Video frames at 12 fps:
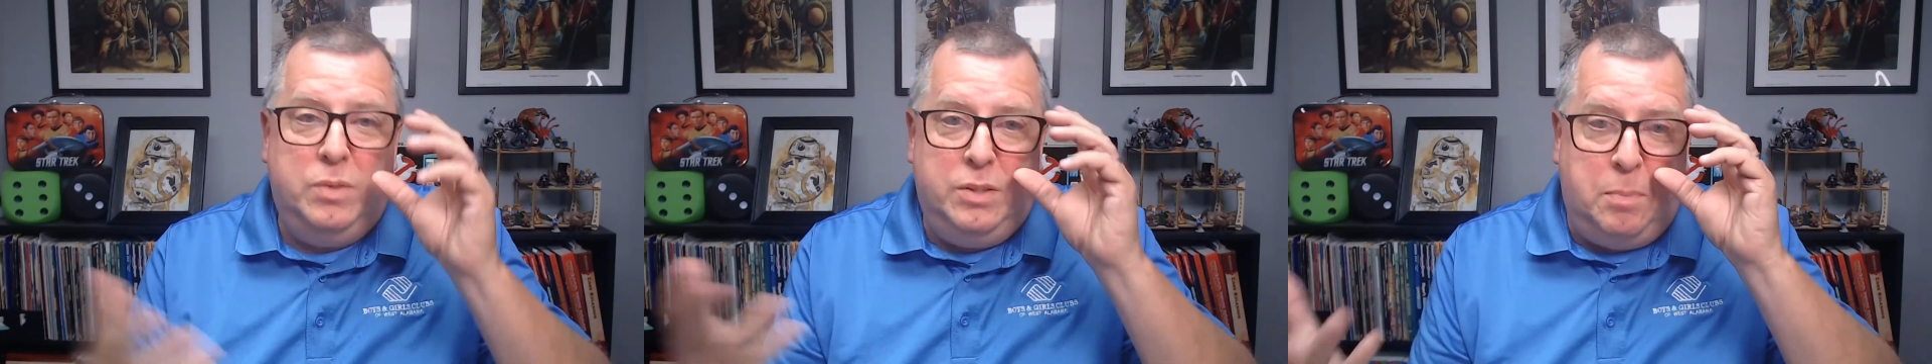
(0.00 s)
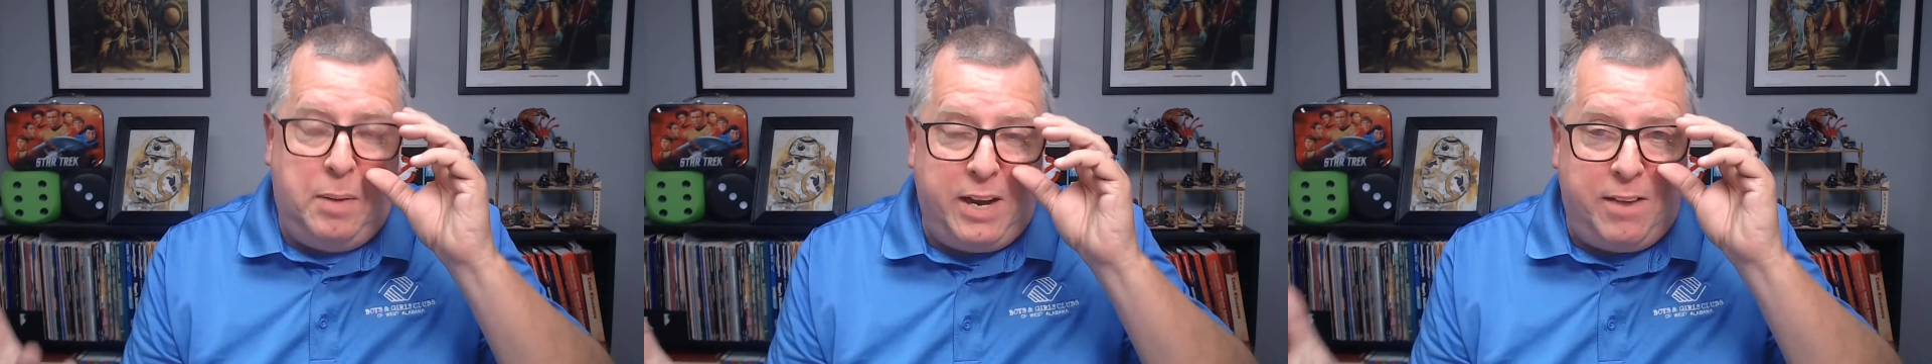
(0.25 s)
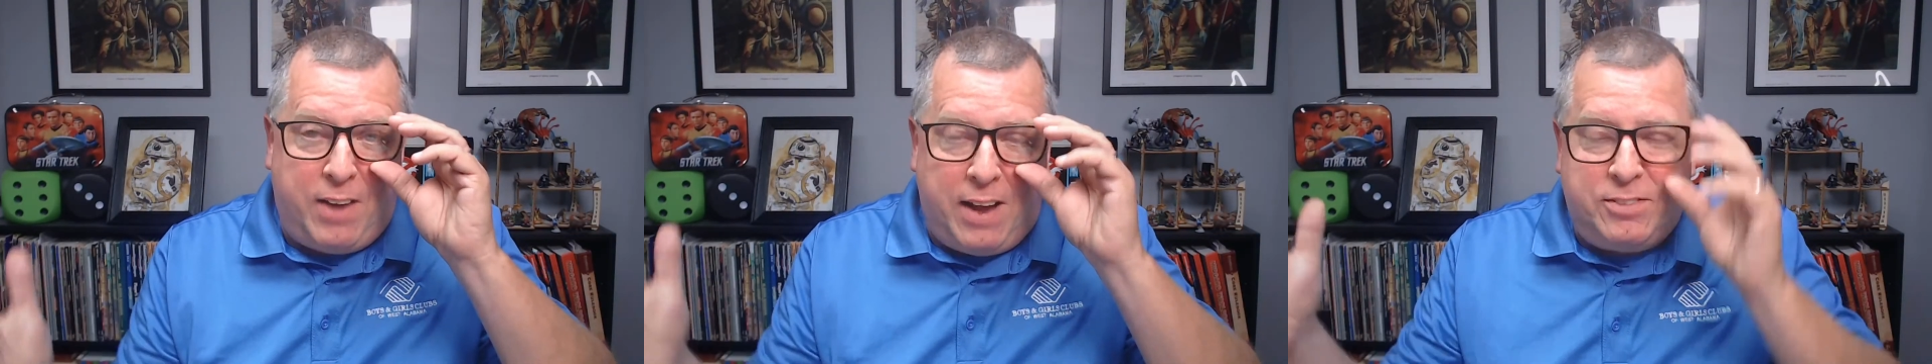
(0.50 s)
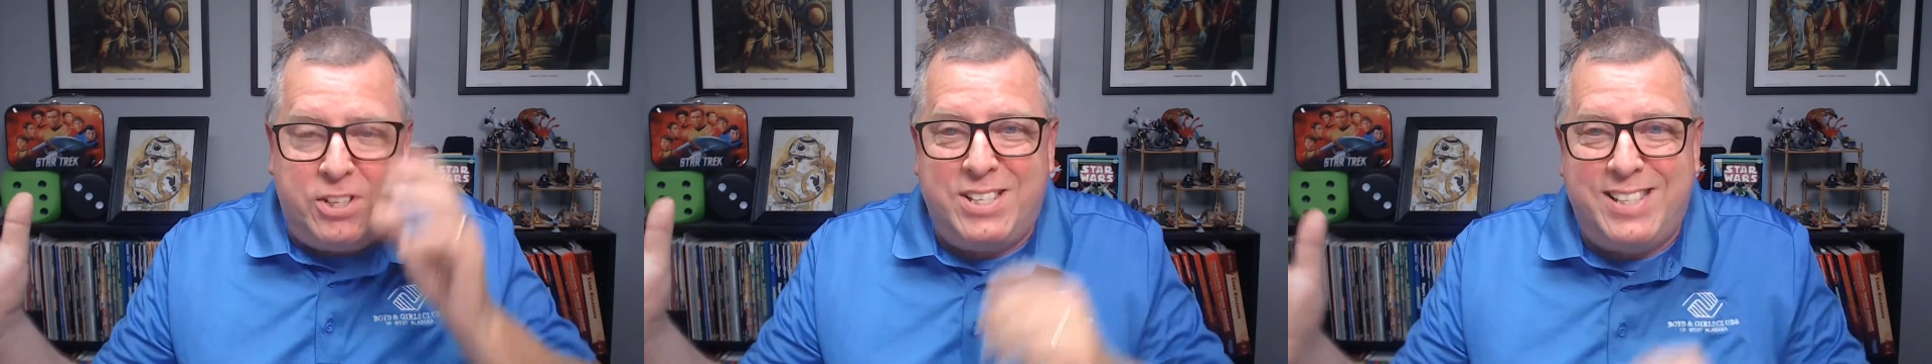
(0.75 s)
depending if I
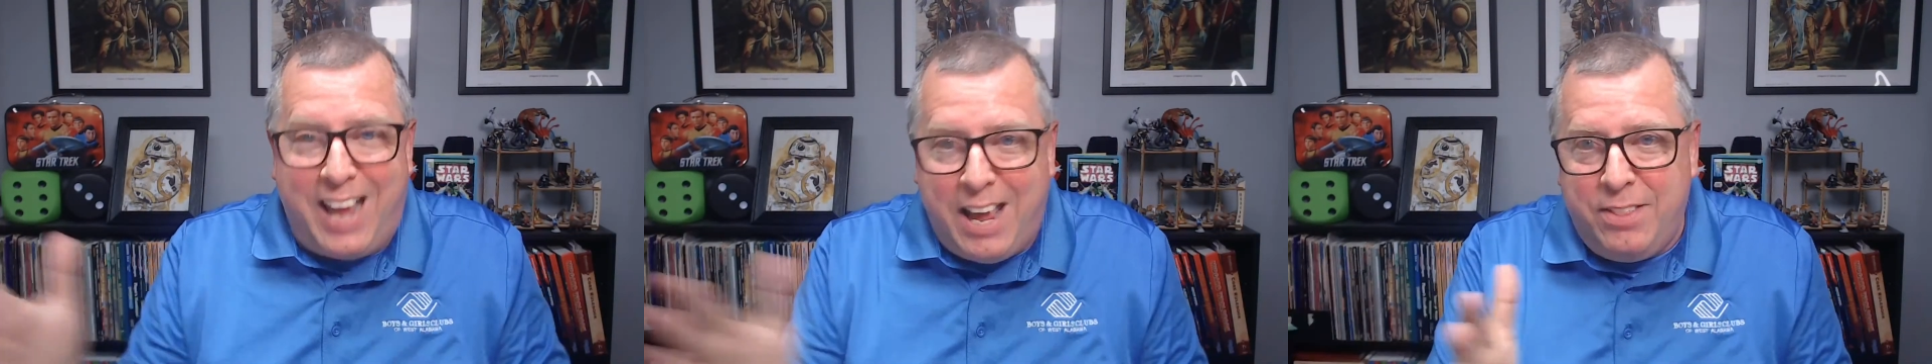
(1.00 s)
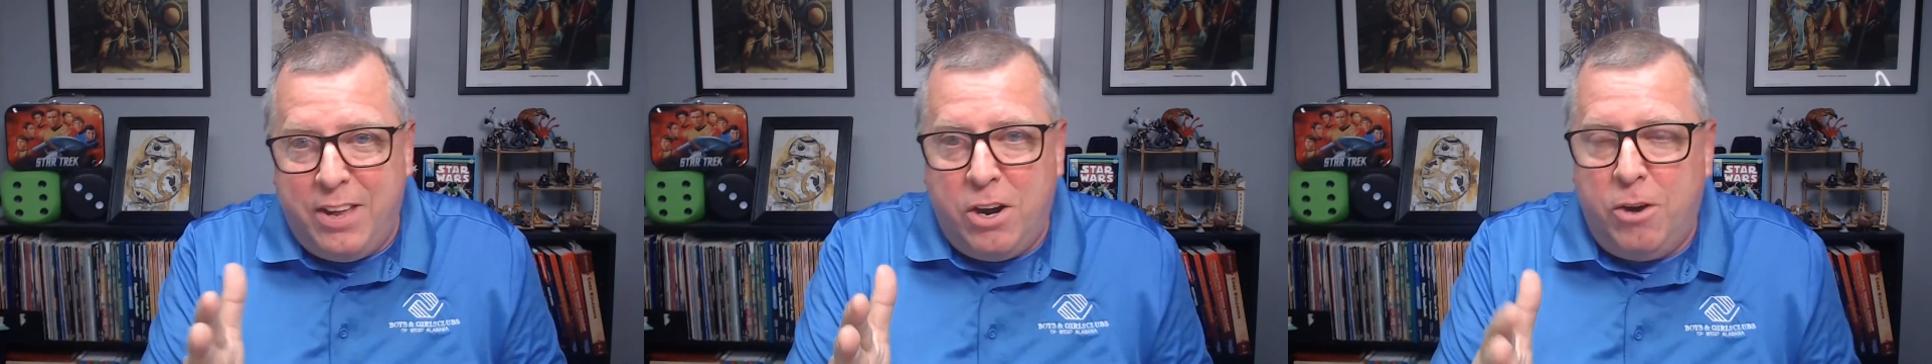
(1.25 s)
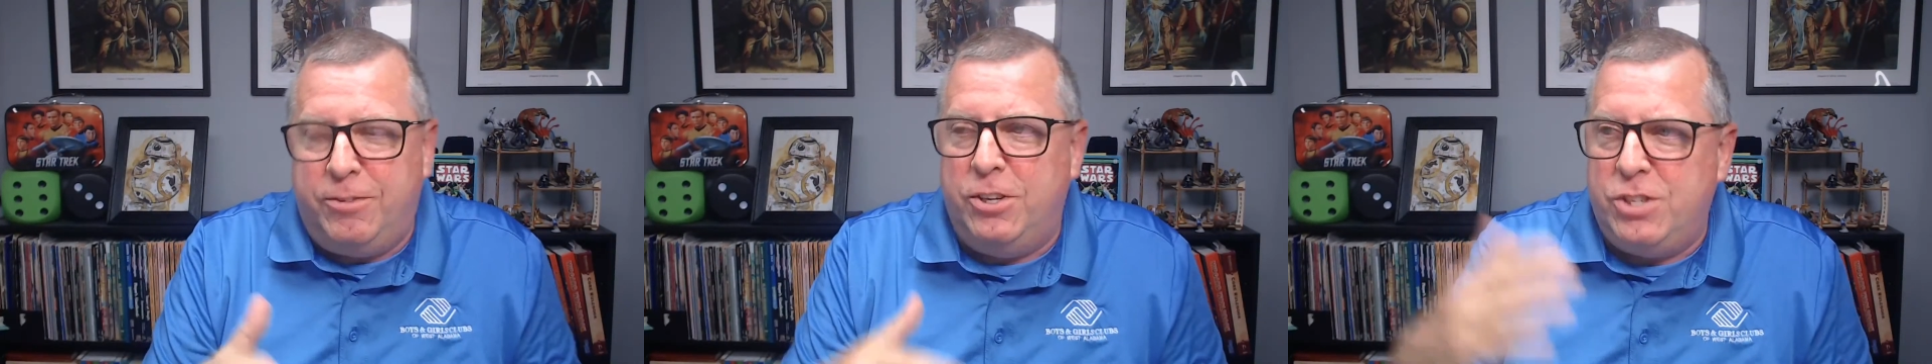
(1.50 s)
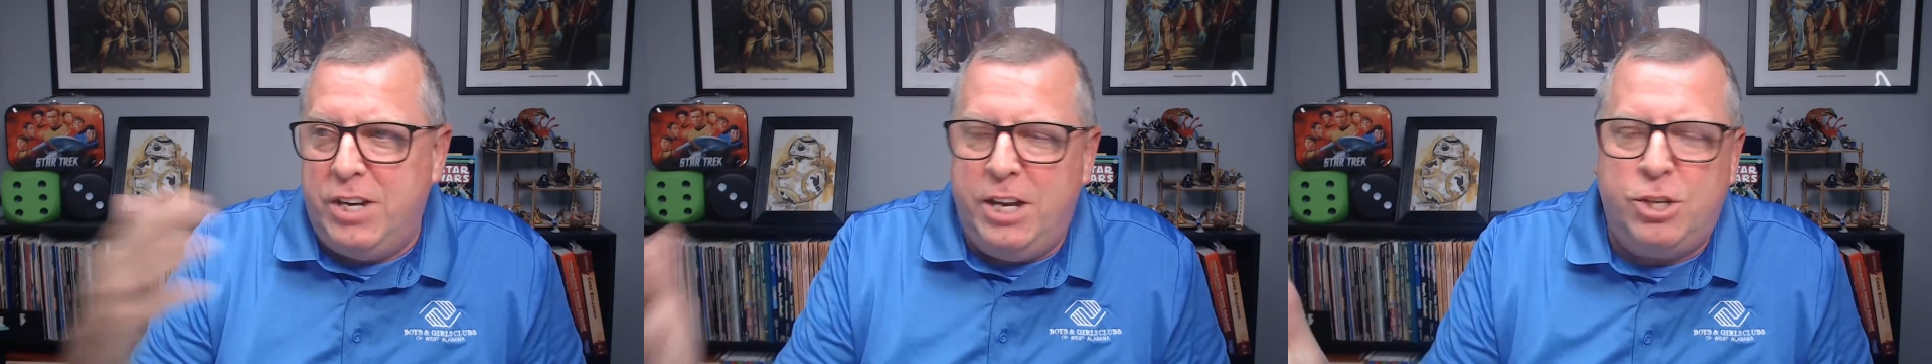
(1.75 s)
have to stay there, if
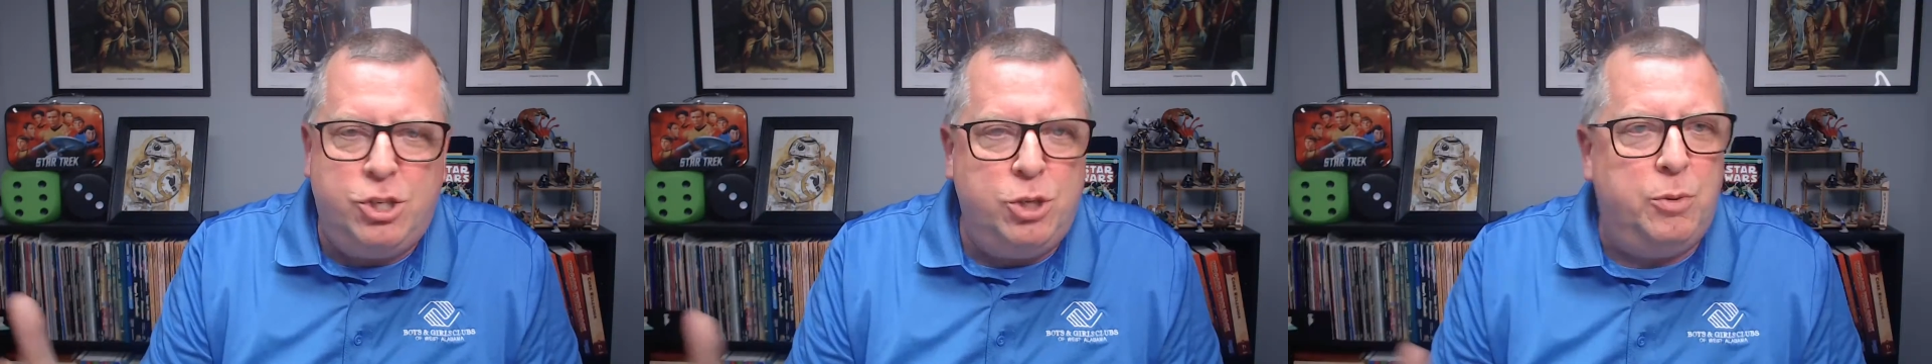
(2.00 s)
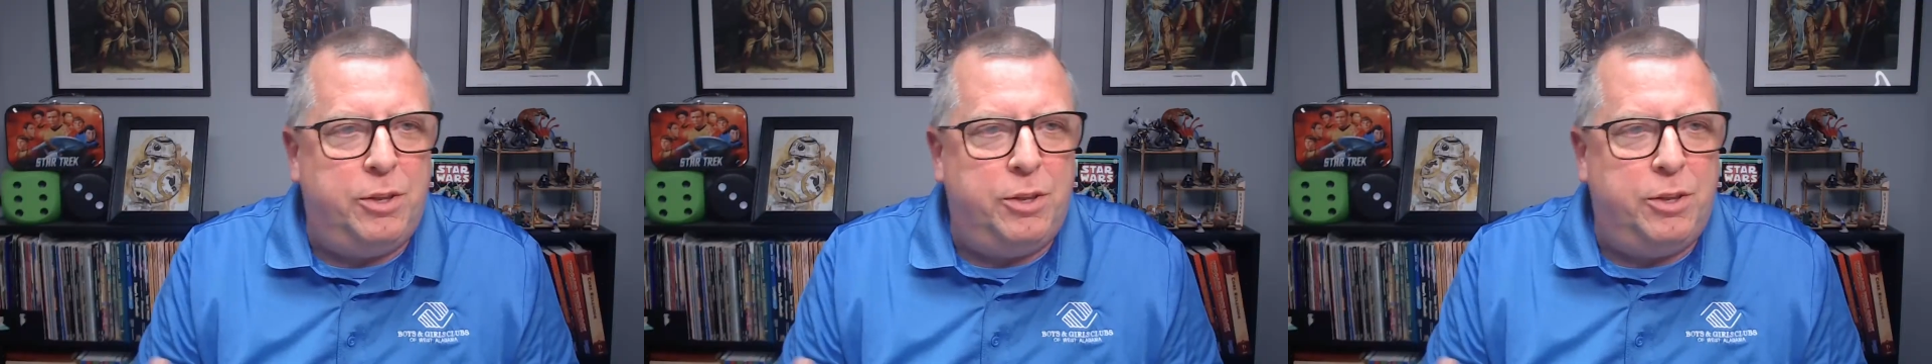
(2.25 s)
there's an issue